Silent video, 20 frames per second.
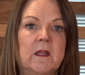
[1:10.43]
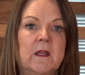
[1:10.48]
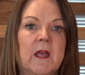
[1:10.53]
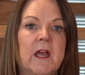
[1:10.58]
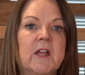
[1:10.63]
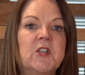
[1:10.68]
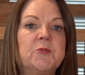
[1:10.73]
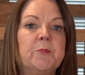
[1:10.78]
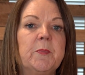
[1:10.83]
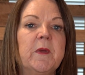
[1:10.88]

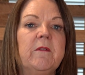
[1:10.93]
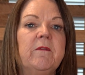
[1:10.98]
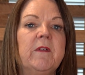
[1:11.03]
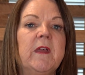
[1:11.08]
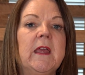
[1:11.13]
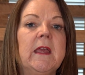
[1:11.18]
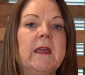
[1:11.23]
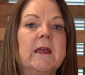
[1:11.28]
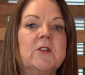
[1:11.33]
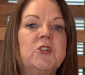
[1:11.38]

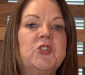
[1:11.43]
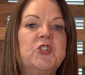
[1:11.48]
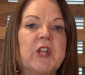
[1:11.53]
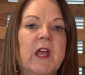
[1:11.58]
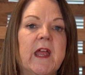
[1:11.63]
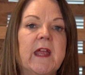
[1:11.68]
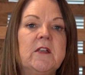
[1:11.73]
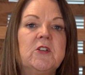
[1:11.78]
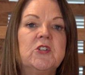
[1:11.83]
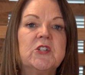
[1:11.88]
HPV can
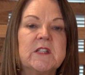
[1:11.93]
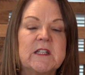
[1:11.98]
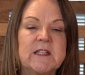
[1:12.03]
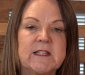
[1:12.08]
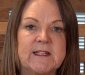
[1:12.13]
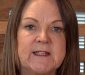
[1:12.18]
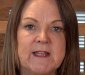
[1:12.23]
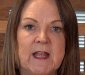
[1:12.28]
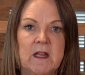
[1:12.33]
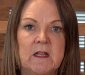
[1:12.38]
change the
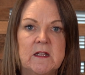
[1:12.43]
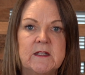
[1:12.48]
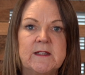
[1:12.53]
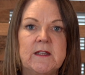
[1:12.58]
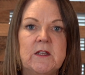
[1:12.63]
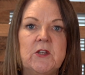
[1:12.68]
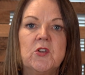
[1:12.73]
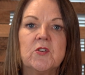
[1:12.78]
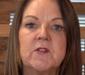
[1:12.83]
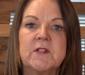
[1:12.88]
cells
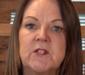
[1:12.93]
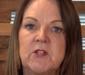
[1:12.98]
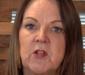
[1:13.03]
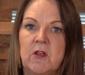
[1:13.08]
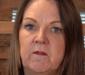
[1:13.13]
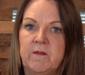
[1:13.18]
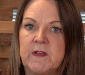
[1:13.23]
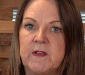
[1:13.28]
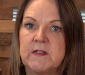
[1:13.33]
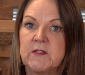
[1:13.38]
in your
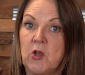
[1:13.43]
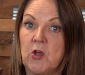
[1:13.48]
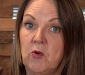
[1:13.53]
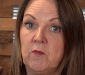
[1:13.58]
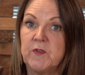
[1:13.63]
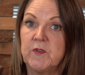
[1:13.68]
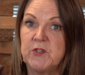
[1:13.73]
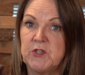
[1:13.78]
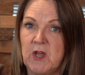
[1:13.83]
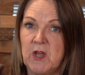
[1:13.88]
cervix
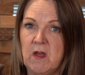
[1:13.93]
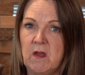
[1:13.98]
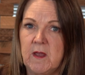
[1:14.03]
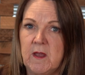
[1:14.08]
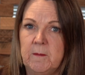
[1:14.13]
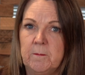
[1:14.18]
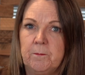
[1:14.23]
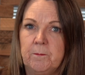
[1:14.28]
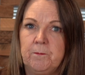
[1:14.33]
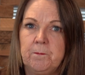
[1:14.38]
over
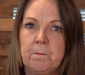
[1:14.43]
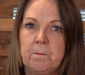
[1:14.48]
time.